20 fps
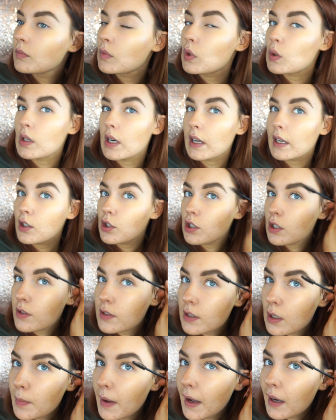So what I usually do
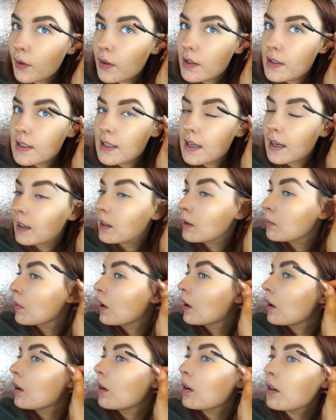is go backwards, you get them
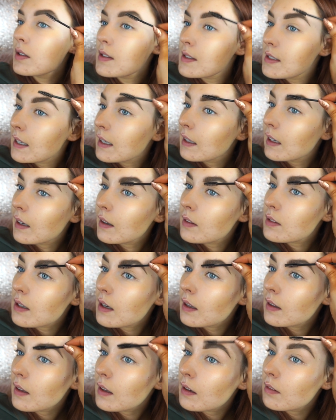all sticking out
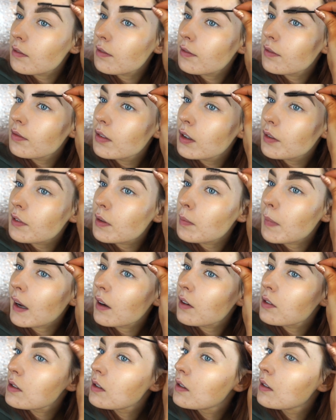and then fluff them
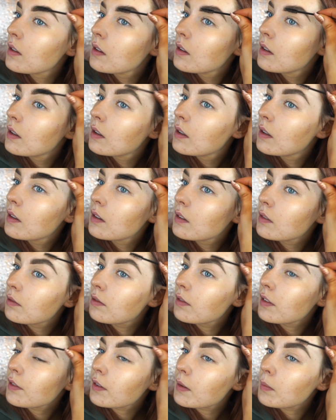out.
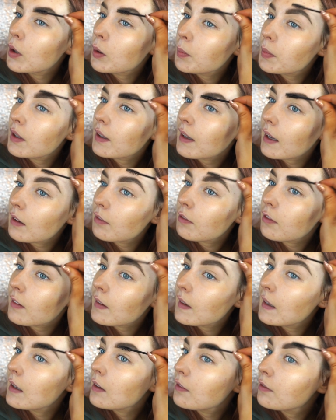Fluff them up, you'll get a
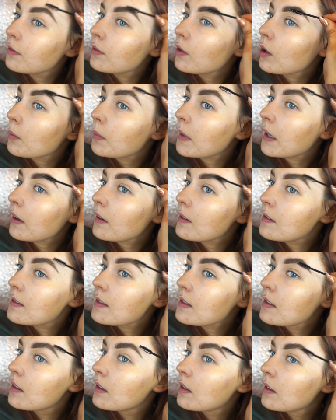really full appearance.